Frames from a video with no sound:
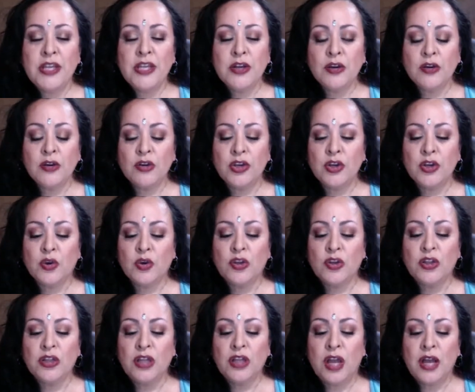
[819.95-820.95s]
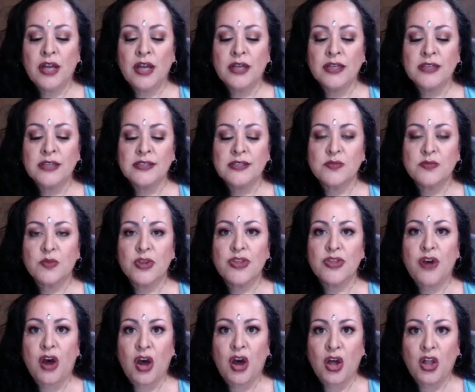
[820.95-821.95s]
your lungs with
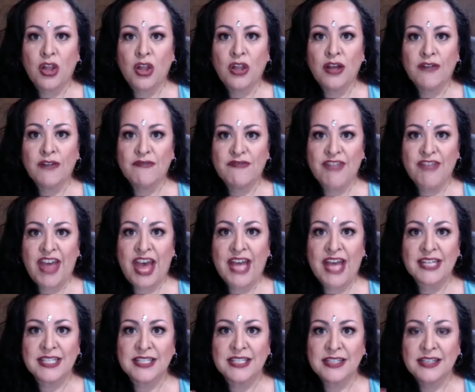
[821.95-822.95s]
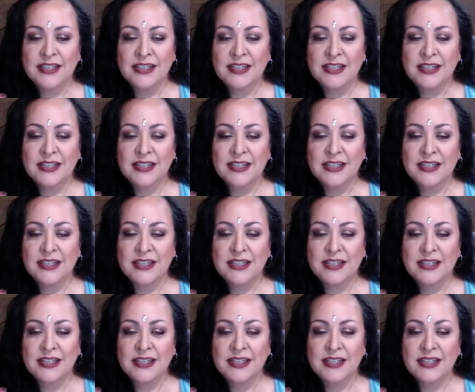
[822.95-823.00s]
all of that